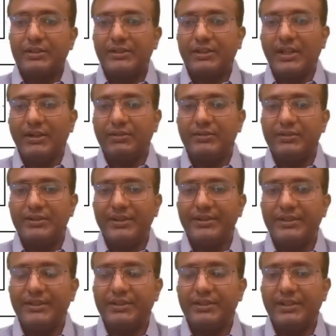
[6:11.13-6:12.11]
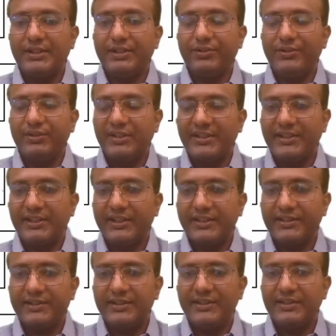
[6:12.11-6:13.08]
Now this is the unique
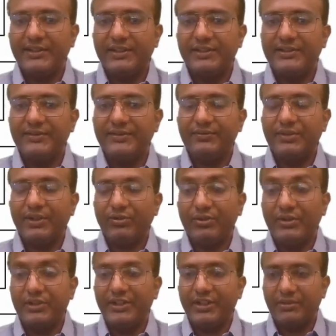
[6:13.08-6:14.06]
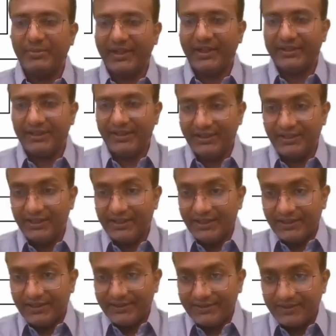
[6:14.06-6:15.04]
case. In this, we have to determine the
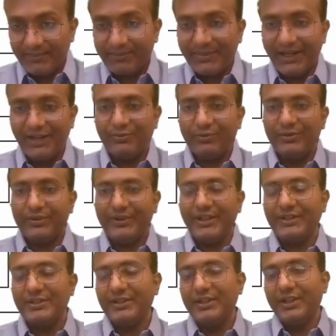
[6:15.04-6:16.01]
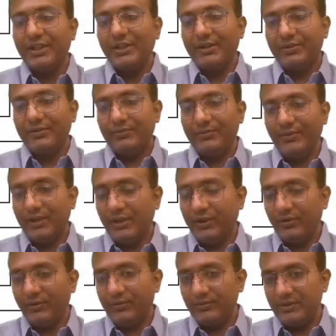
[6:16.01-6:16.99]
supply voltage. We
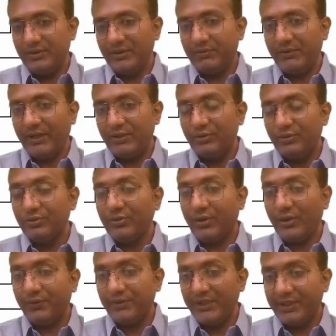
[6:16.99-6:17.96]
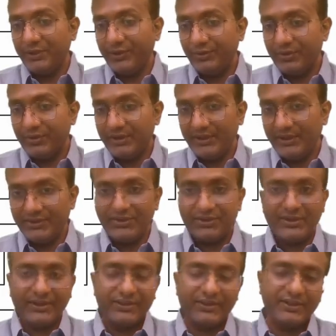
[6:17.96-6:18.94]
have the values of individual
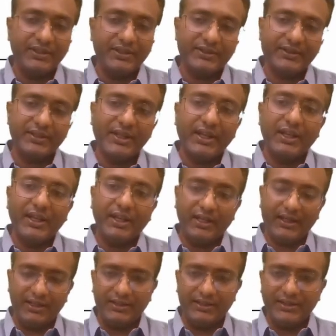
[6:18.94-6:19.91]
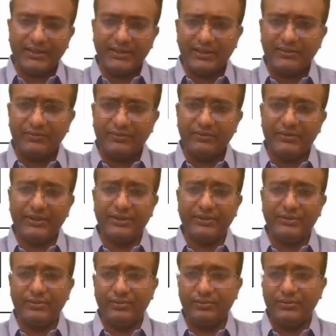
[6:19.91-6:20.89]
resistances and the current
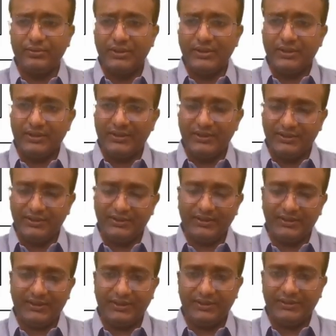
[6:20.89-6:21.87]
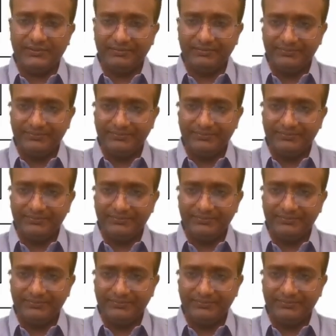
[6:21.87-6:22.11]
flowing through the circuit.